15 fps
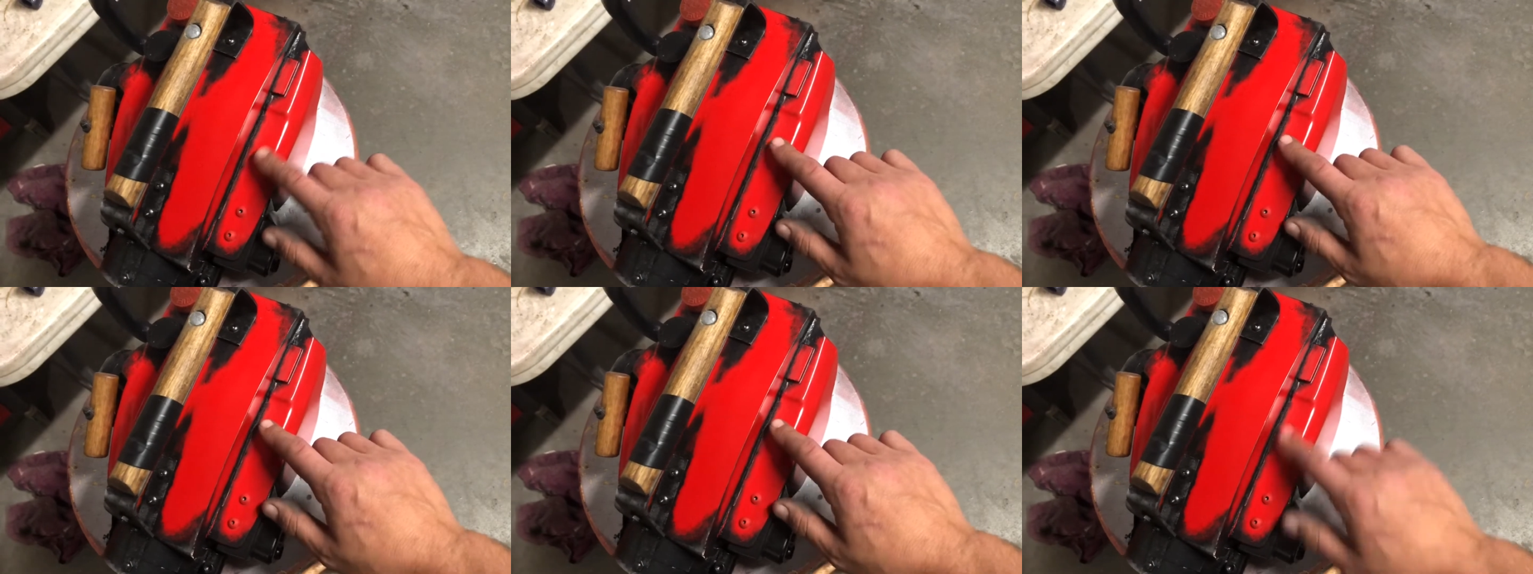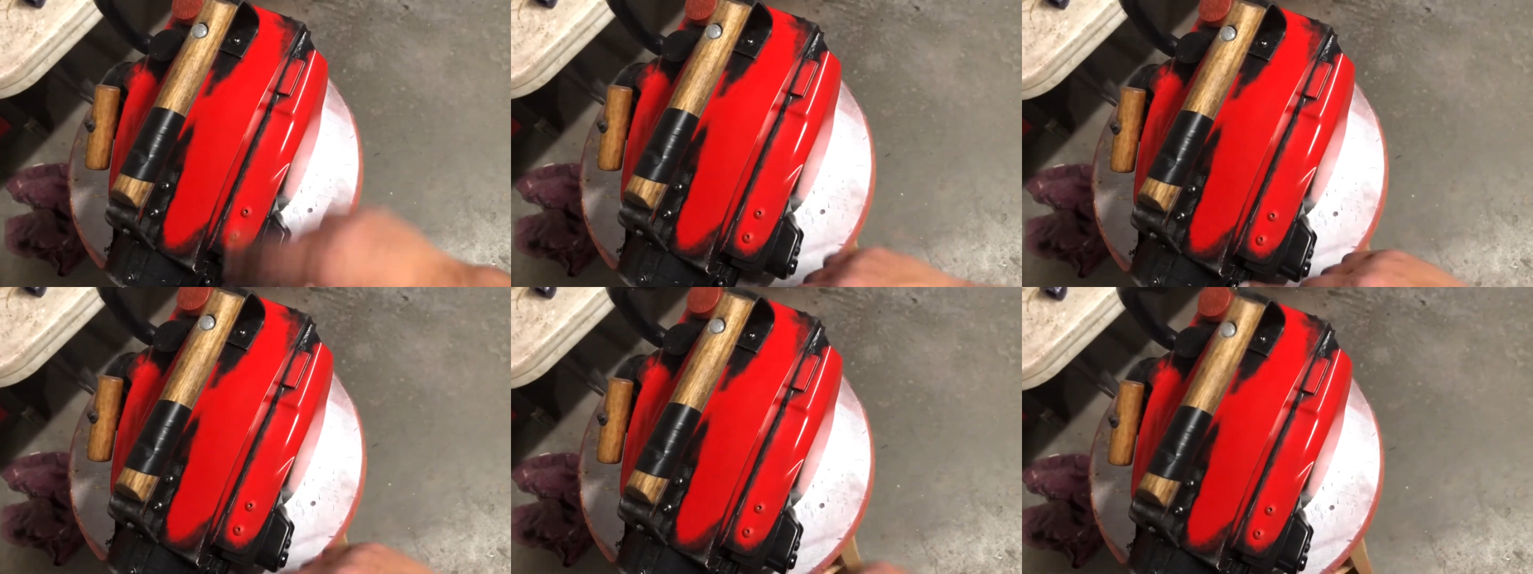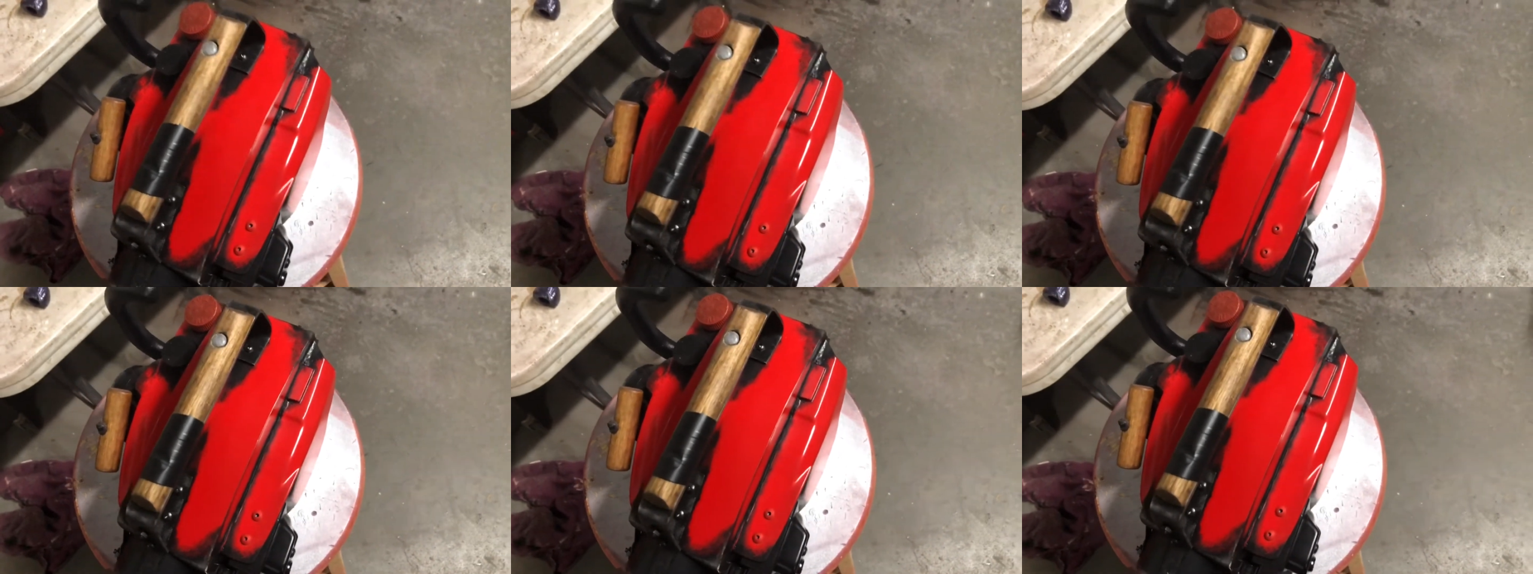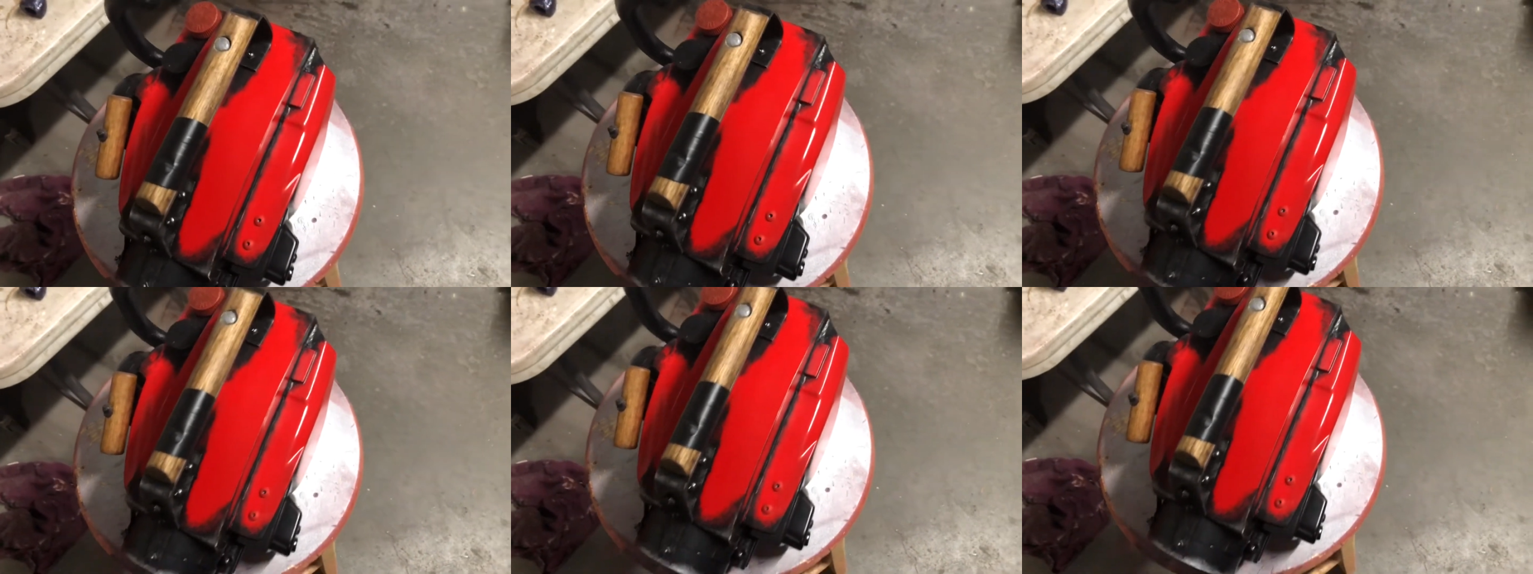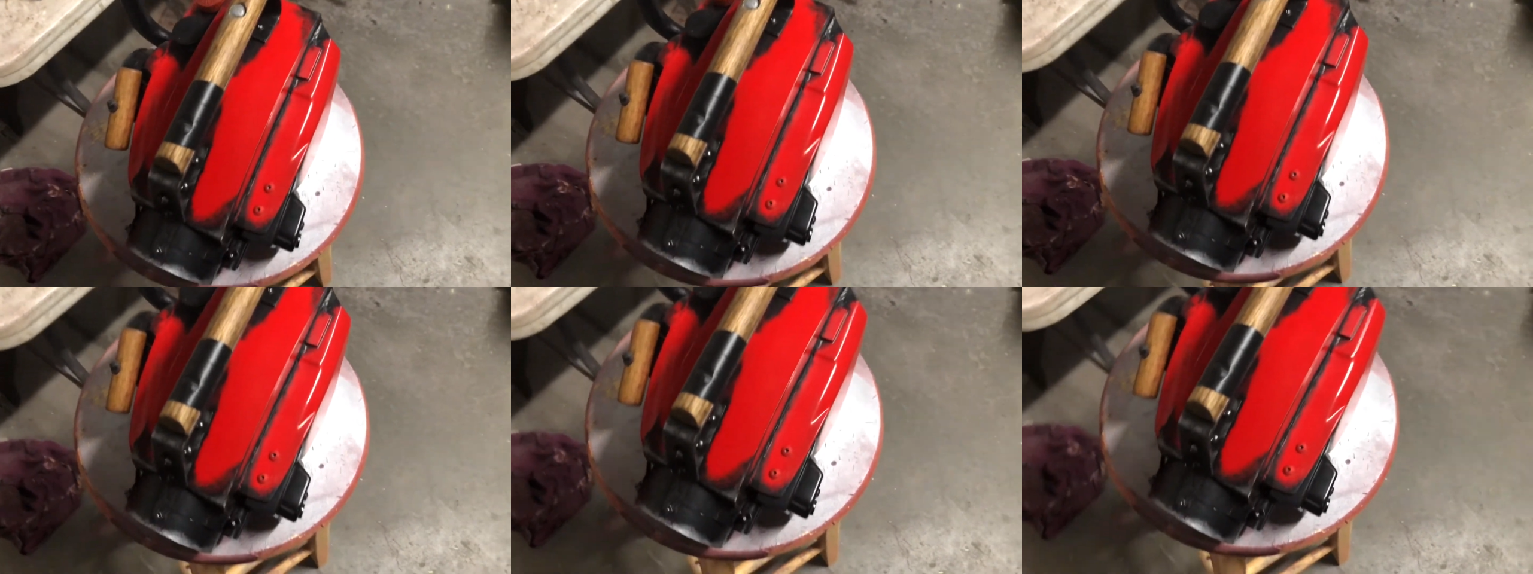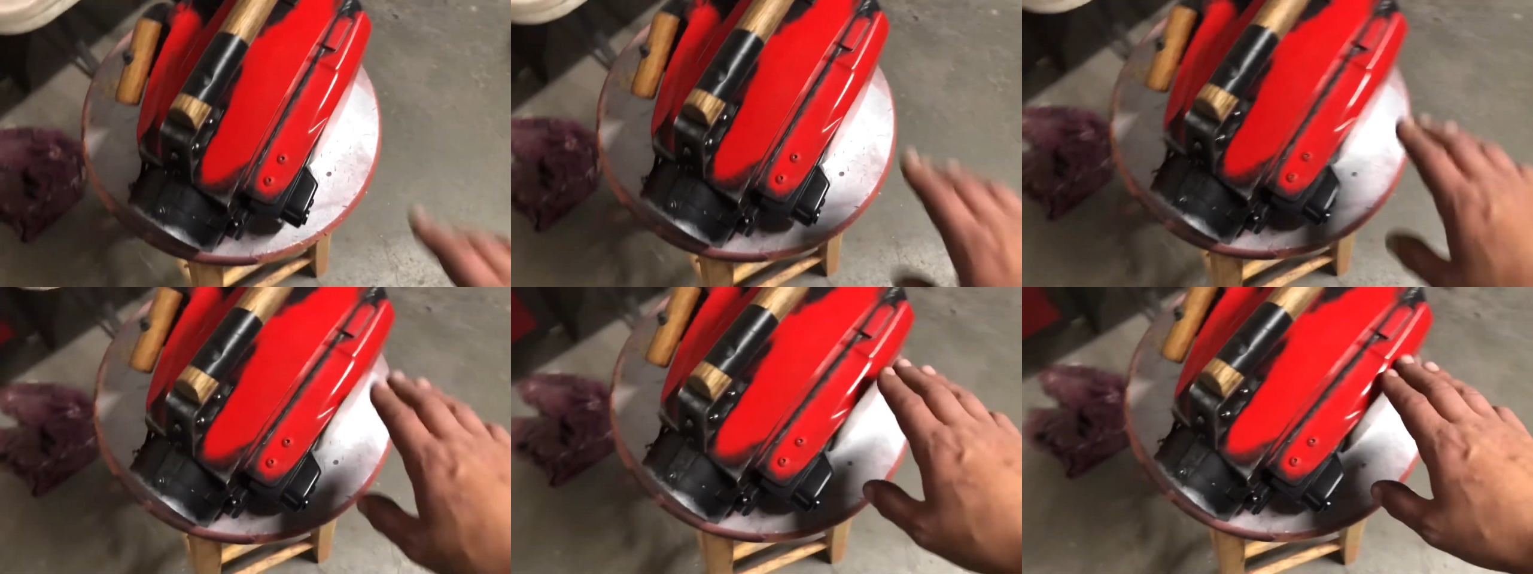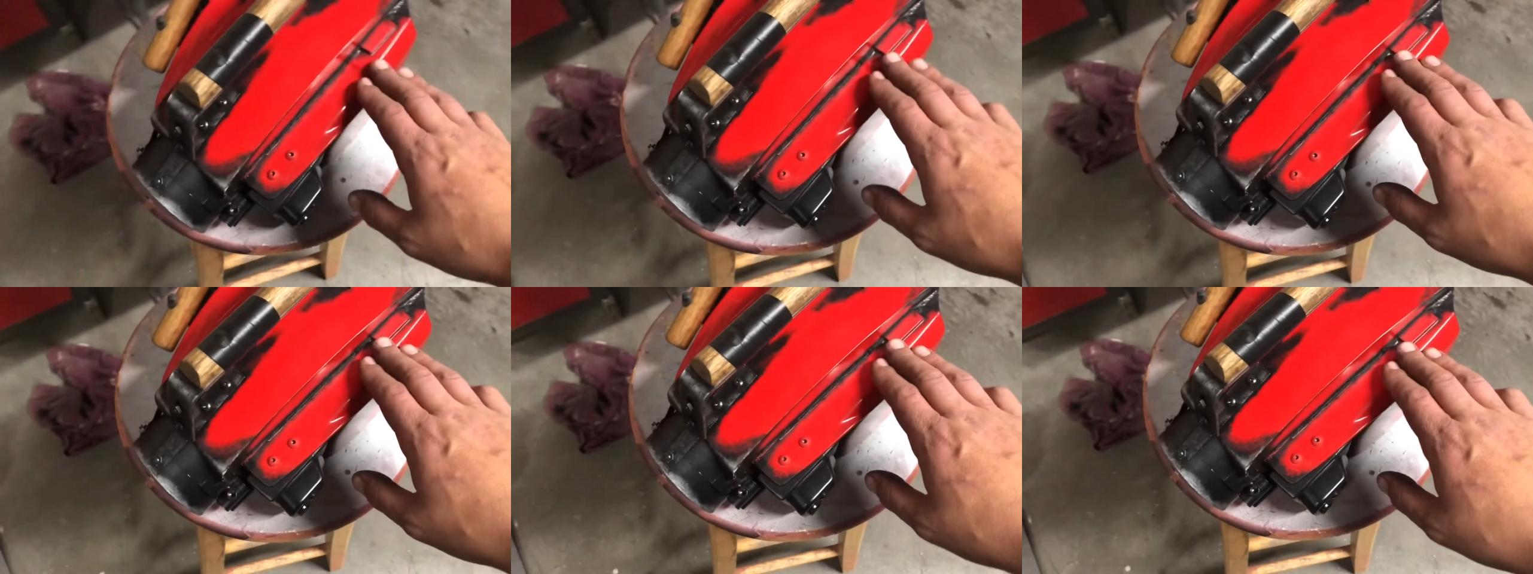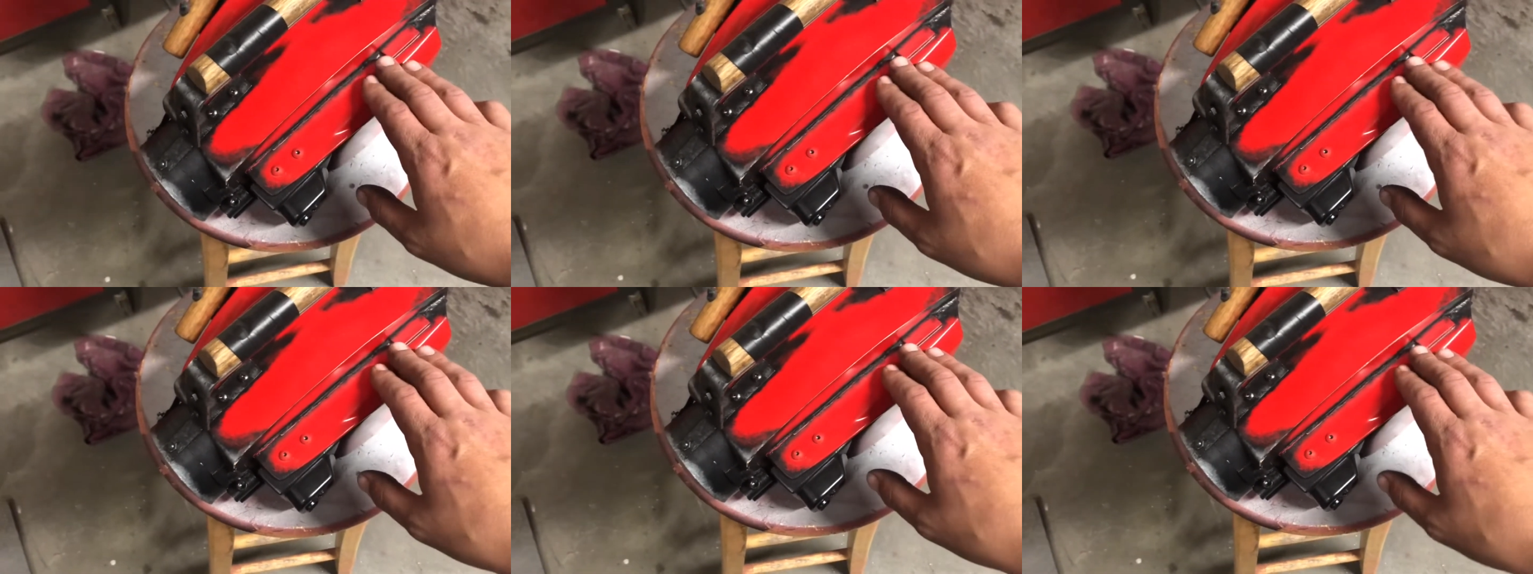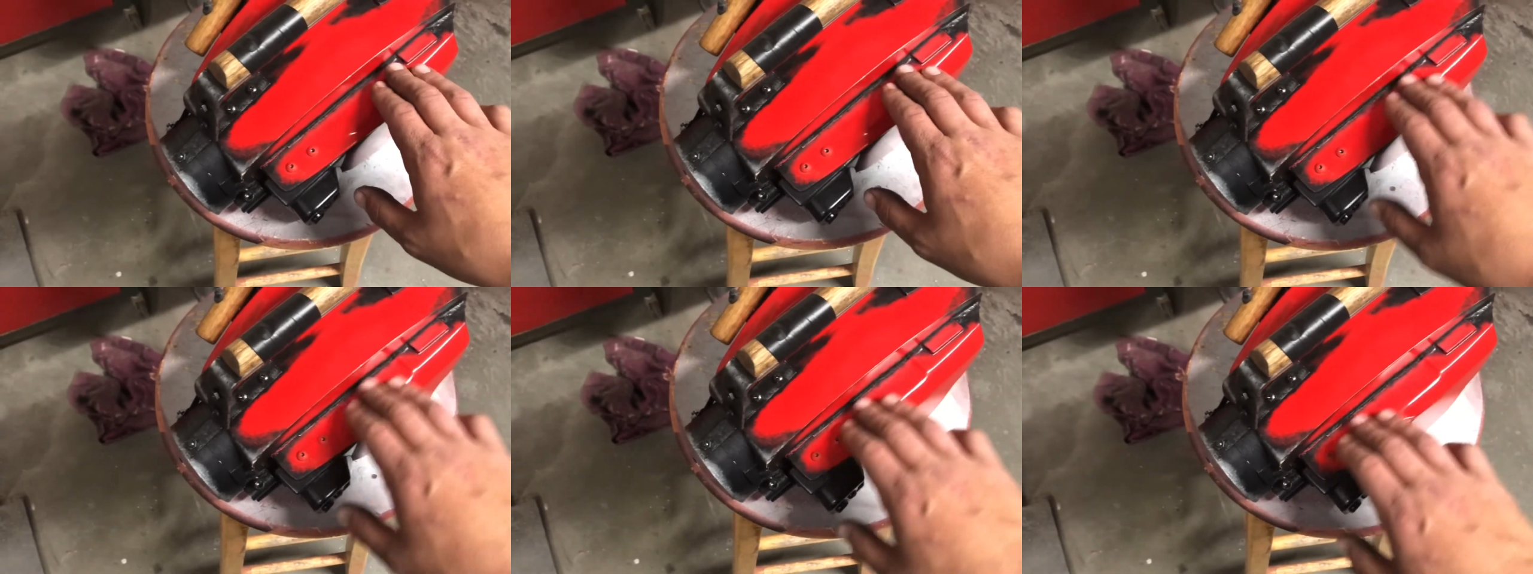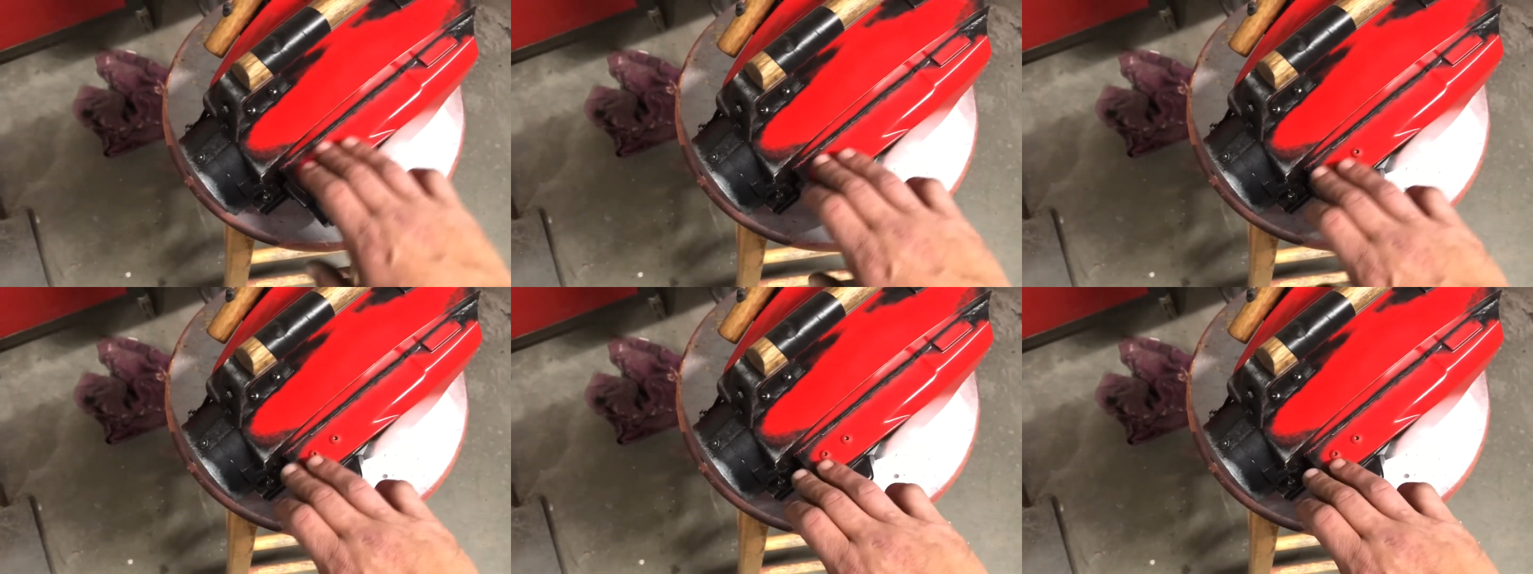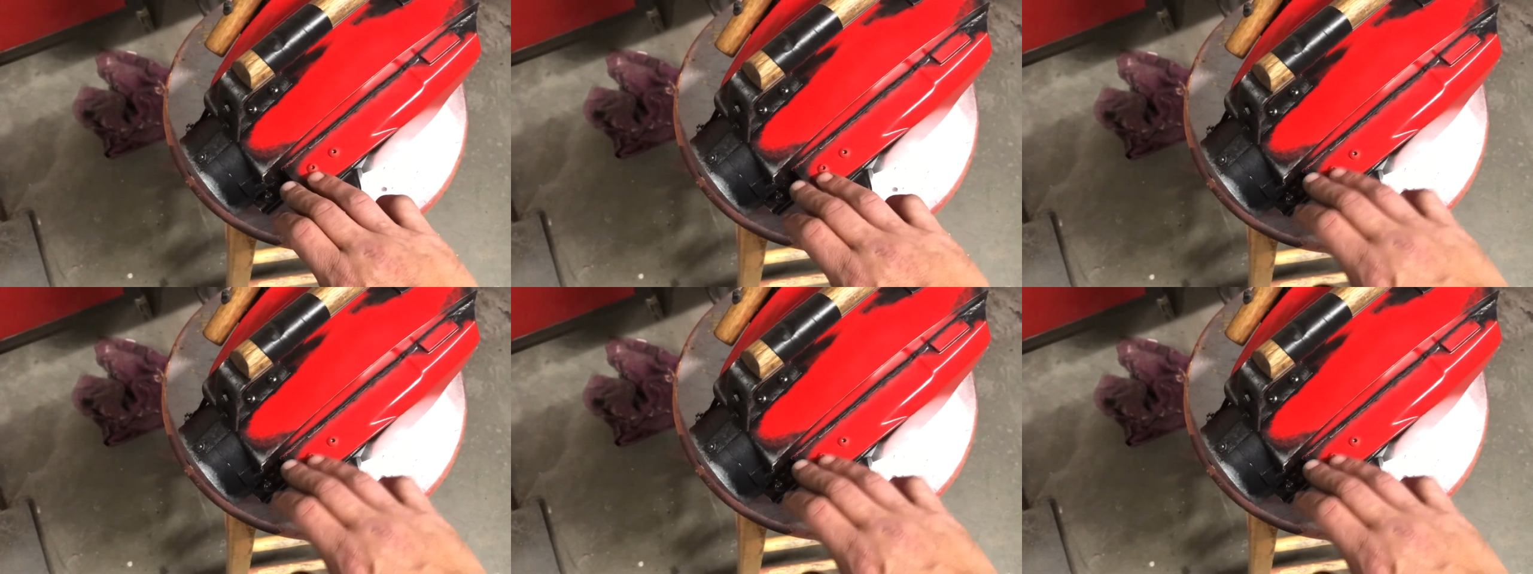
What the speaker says: No face is visible, so there are no lips to read.